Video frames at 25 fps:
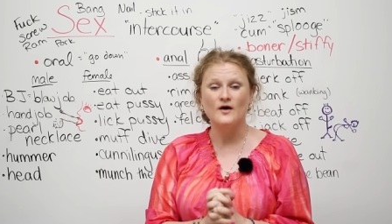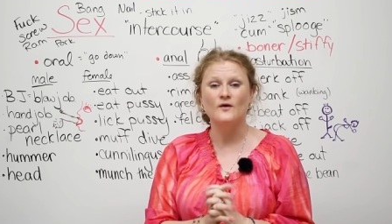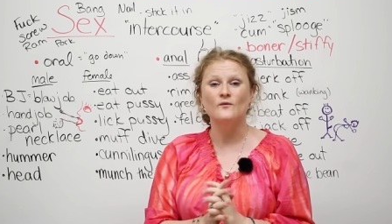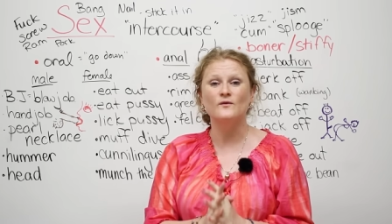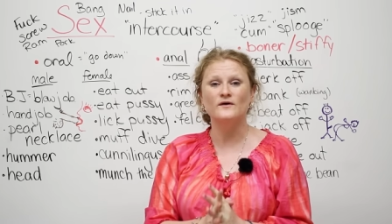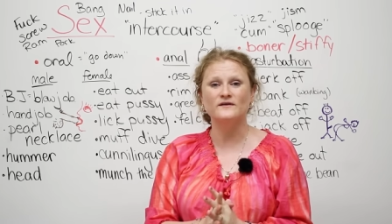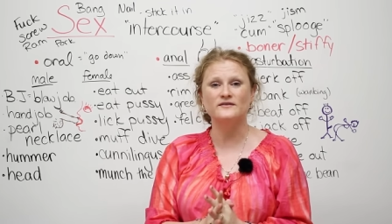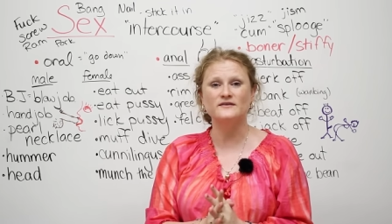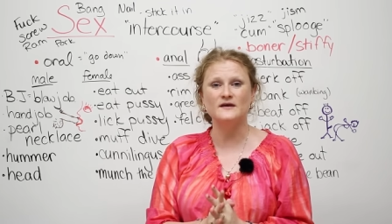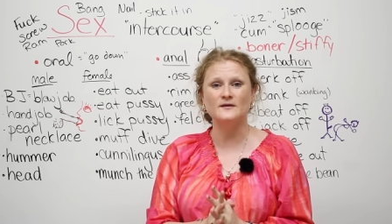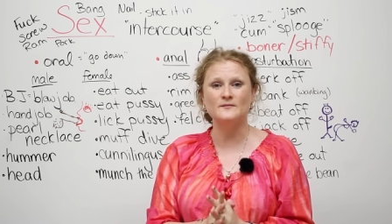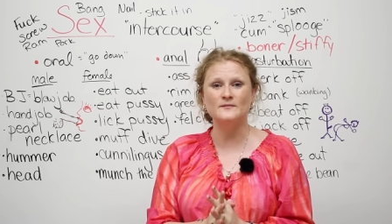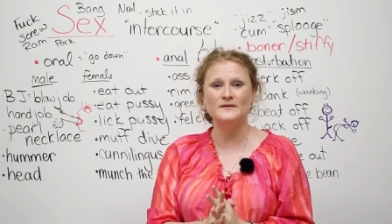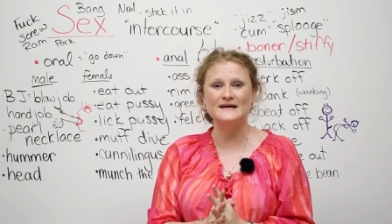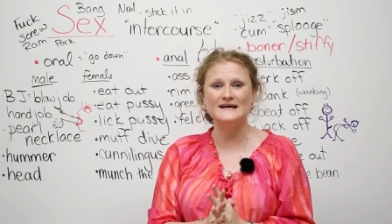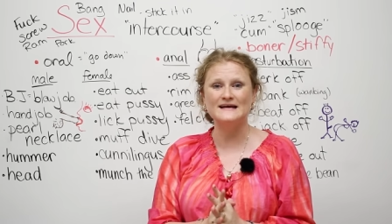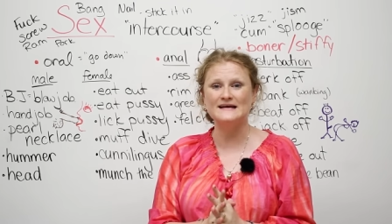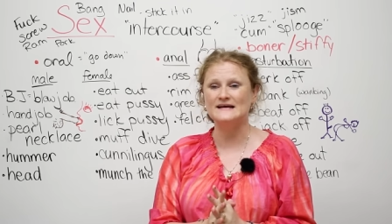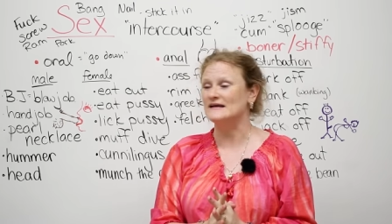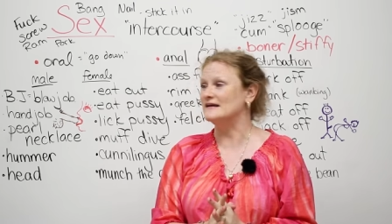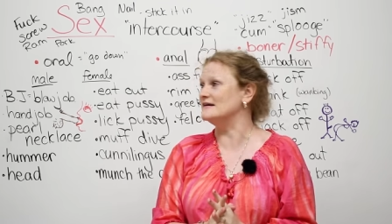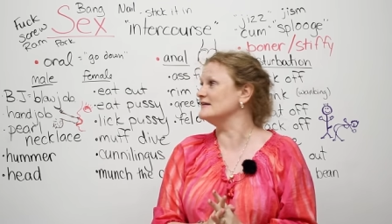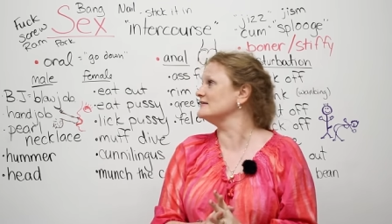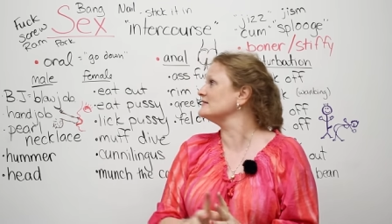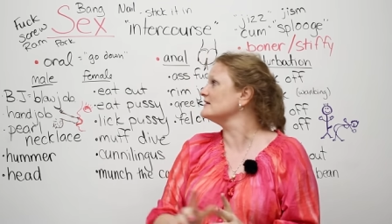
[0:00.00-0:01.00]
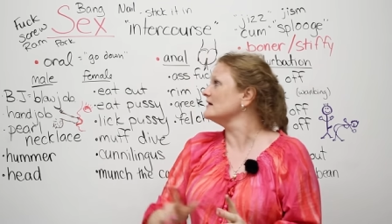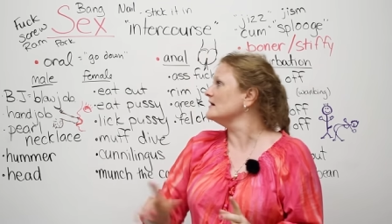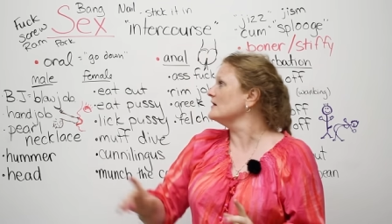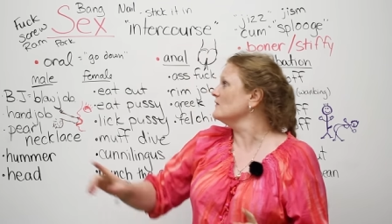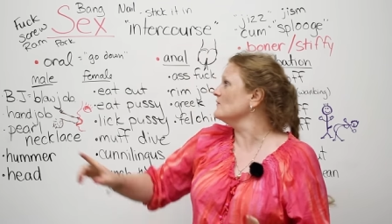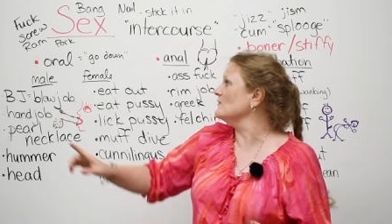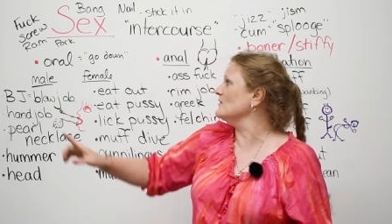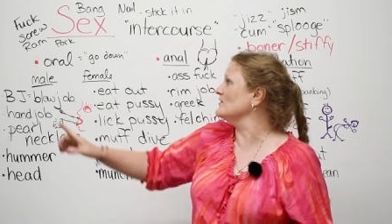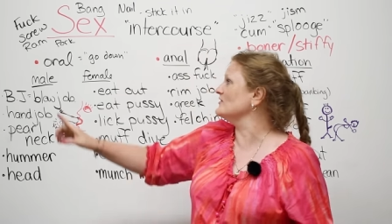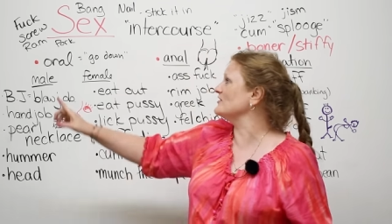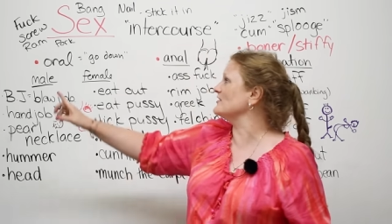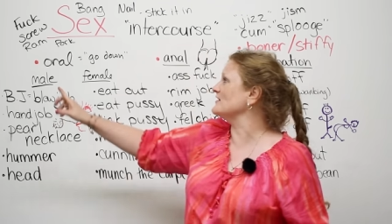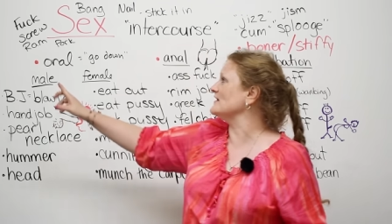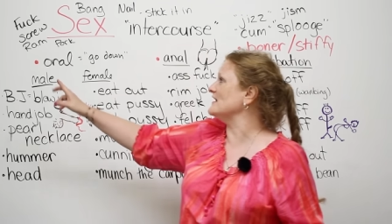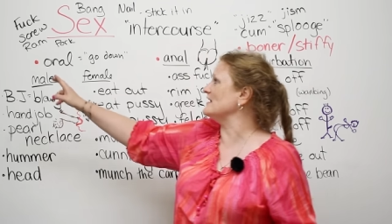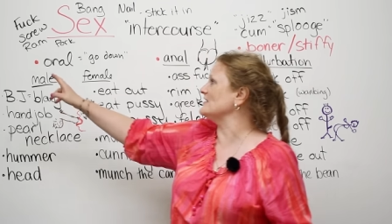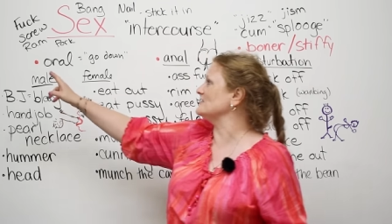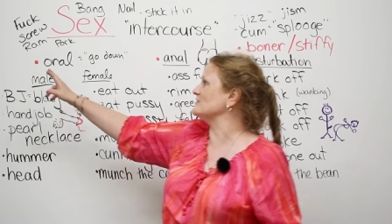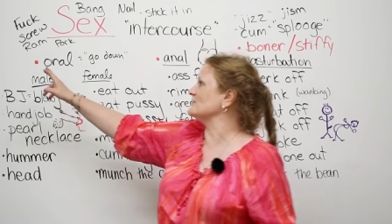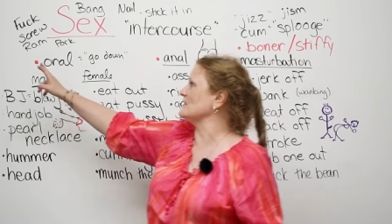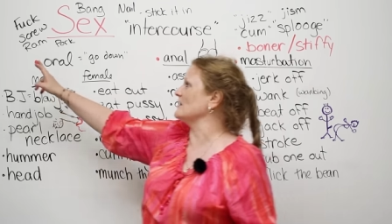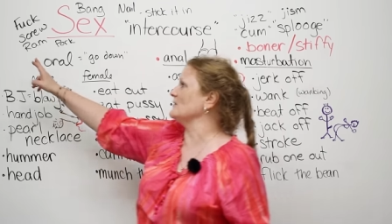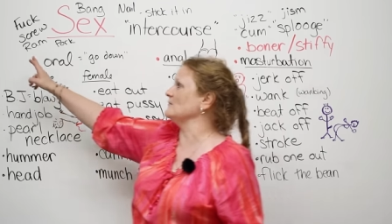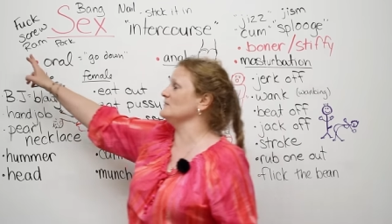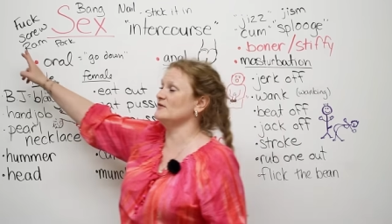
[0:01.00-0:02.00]
What they mean is, when's the
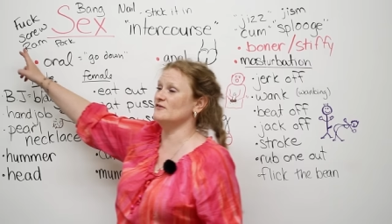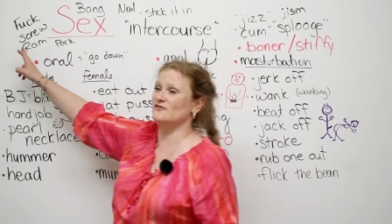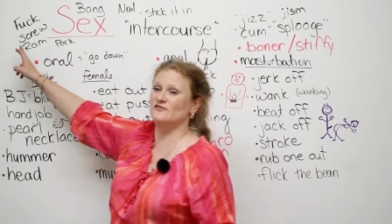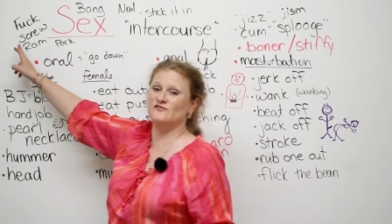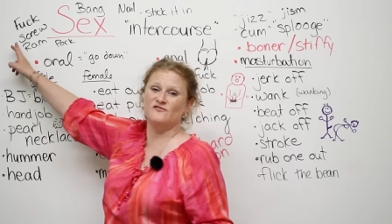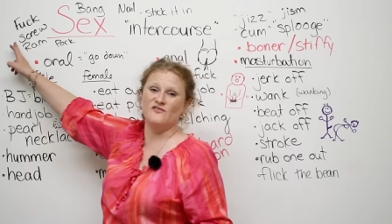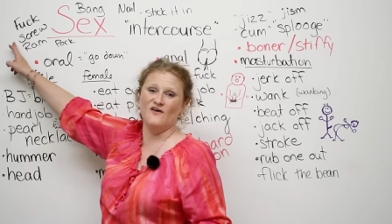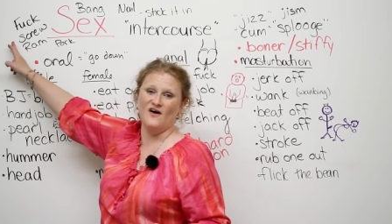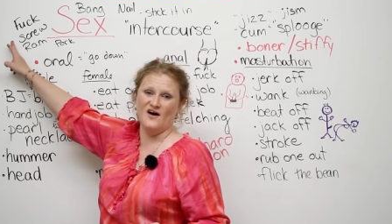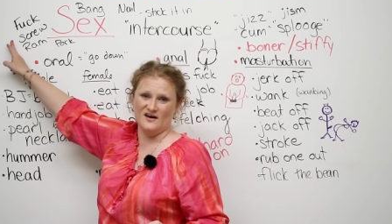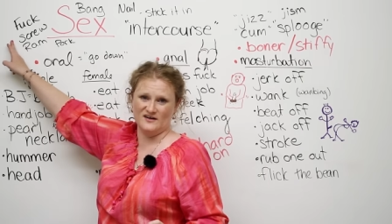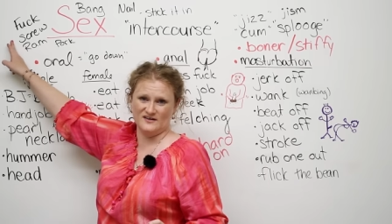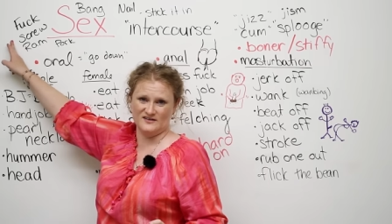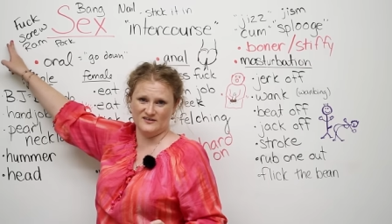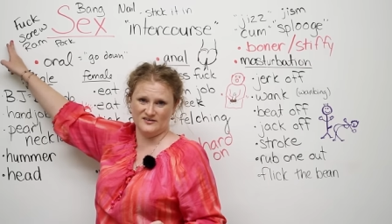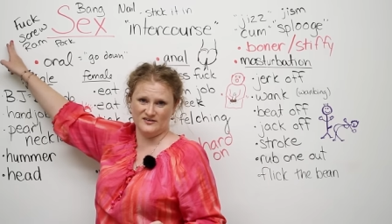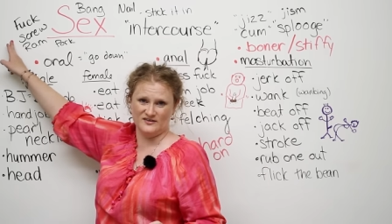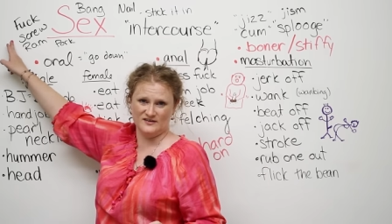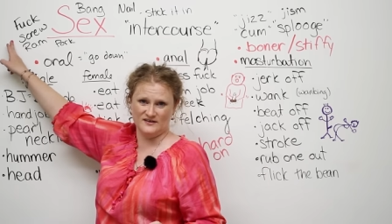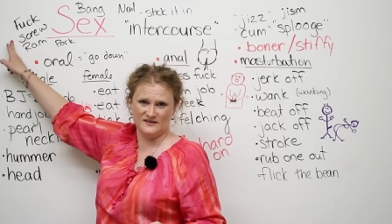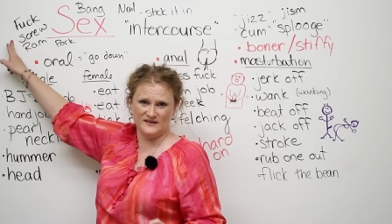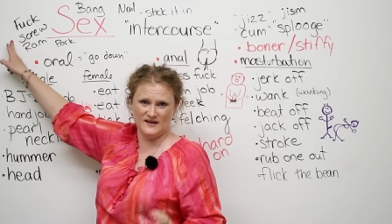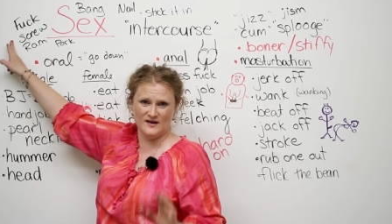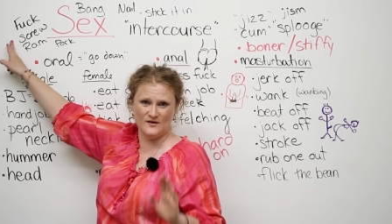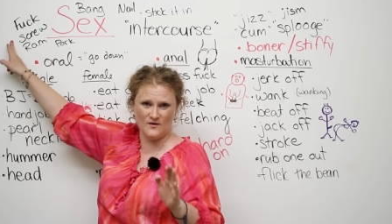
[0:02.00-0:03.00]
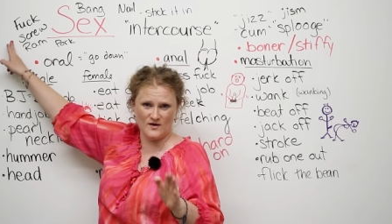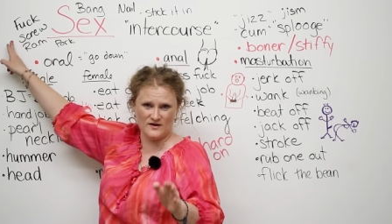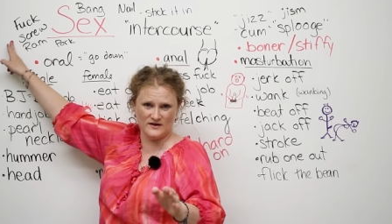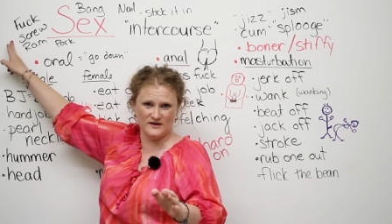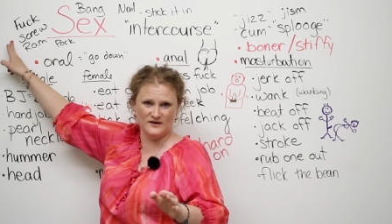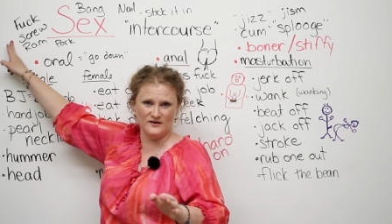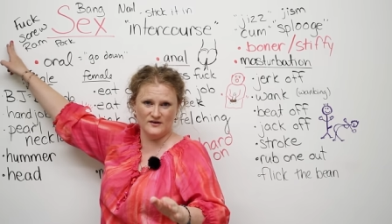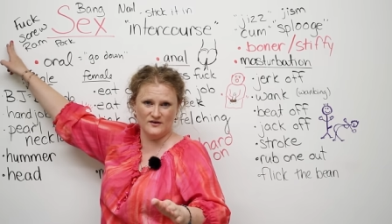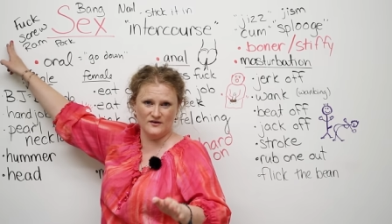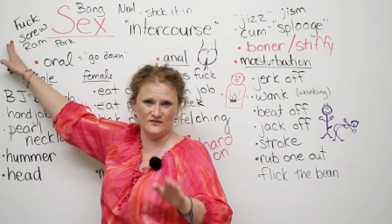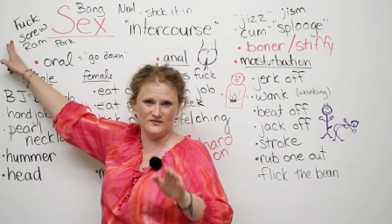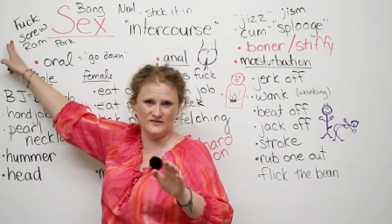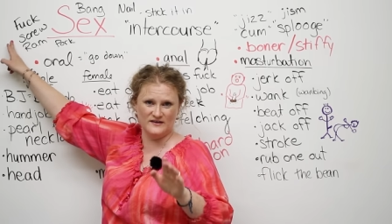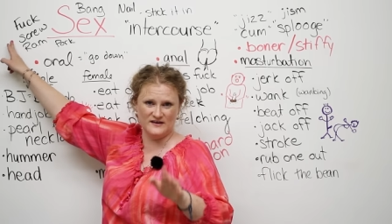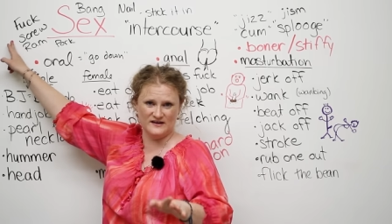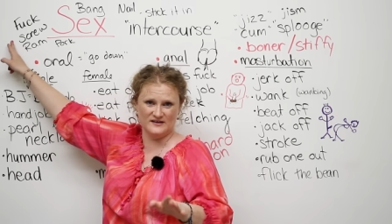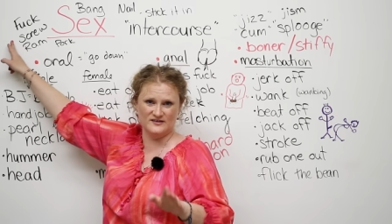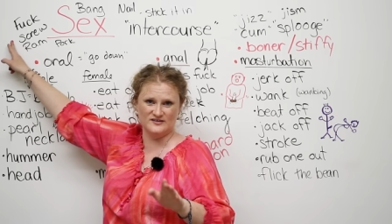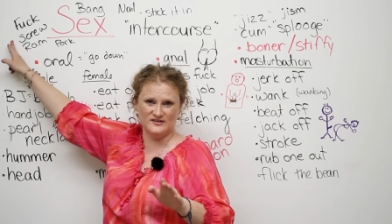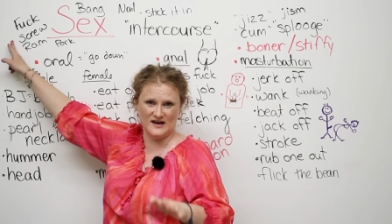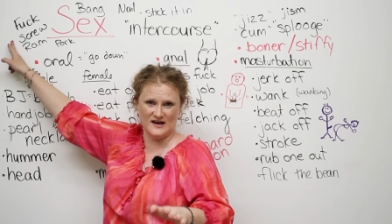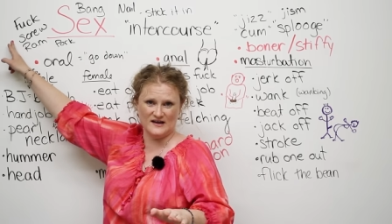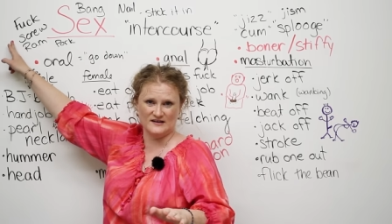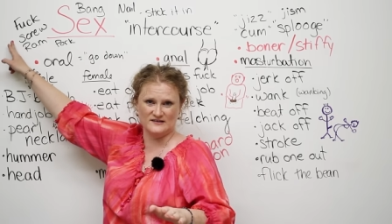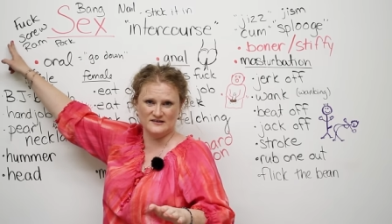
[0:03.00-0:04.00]
last time you fucked? They want to know the
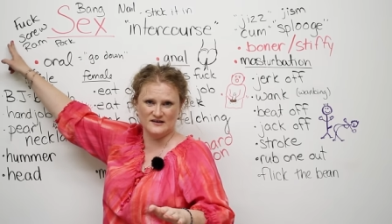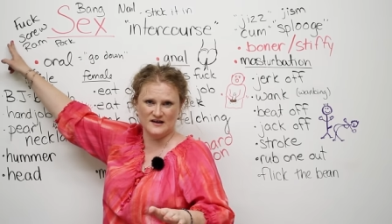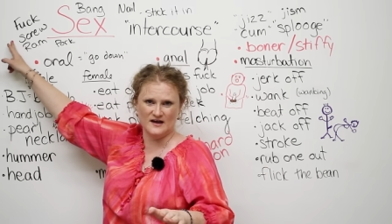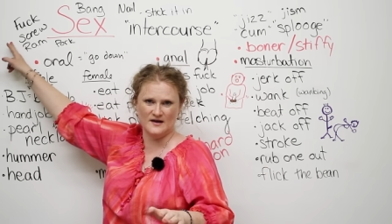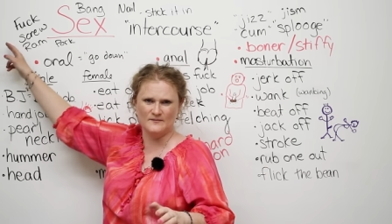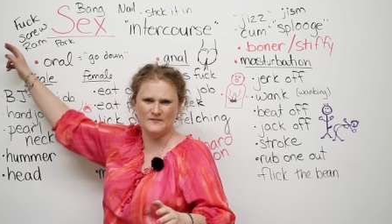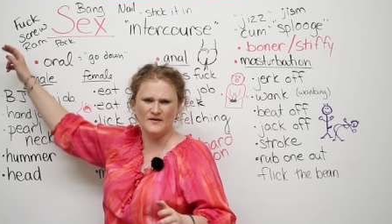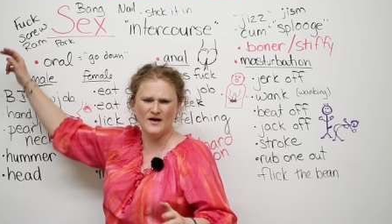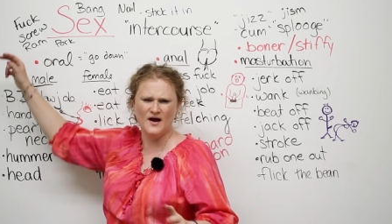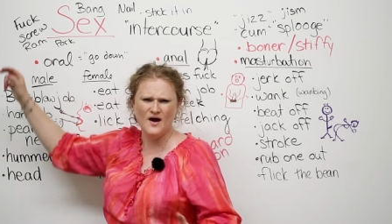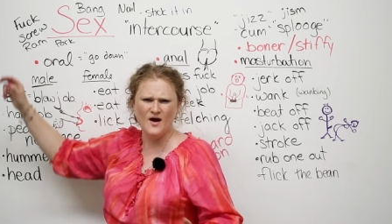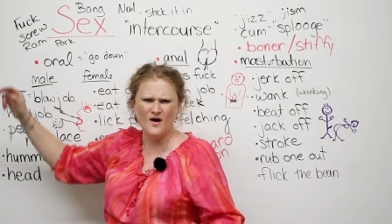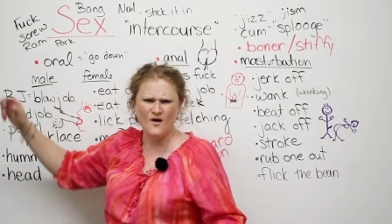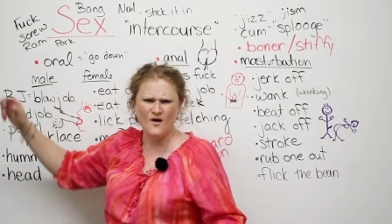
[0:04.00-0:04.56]
exact time.